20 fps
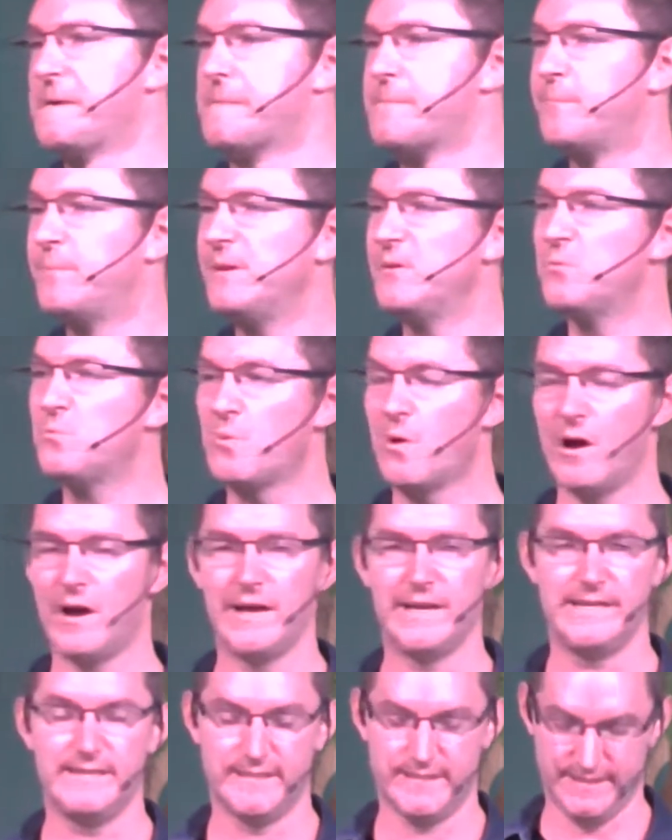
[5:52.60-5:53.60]
Be
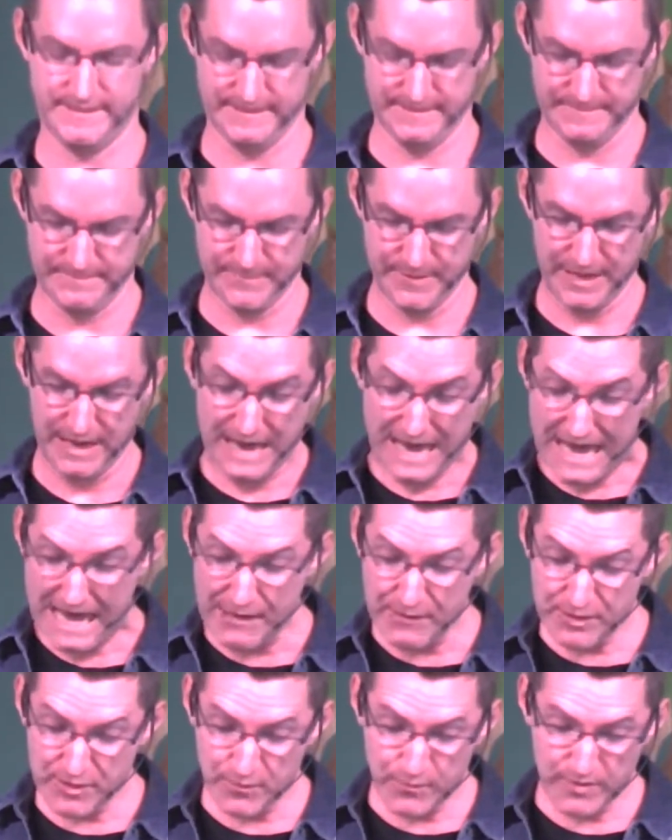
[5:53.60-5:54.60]
wise. How
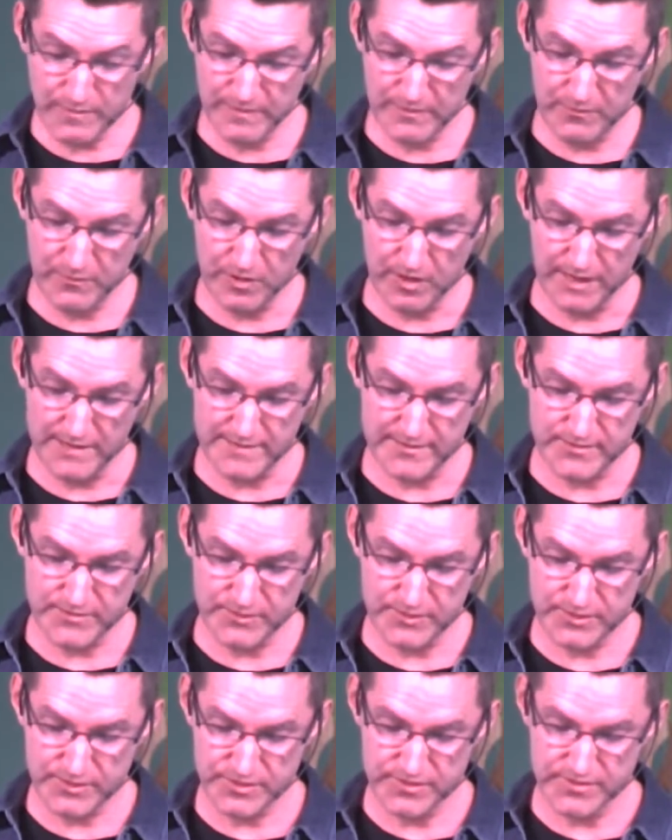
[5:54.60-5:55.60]
can we be wise as
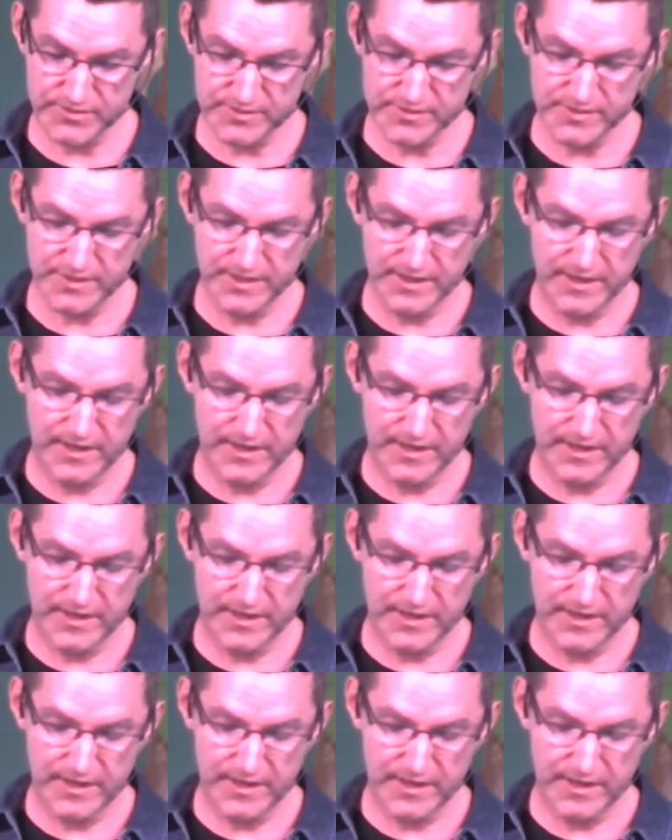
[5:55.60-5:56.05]
Christians?